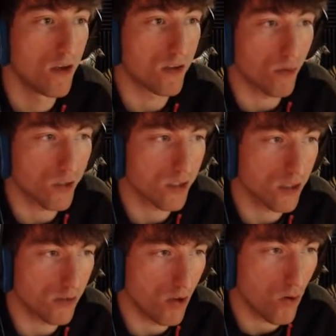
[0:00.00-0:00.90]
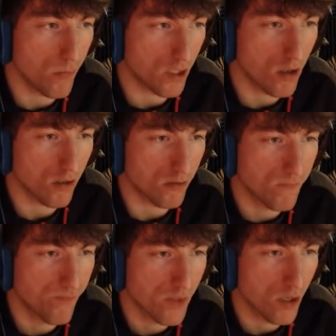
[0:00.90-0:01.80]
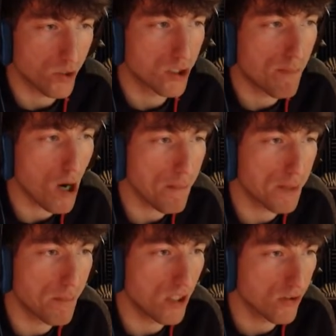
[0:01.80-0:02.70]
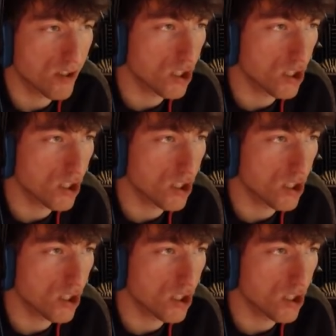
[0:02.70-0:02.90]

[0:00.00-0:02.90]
Okay, what's in here? Oh my god. Was she popping pills and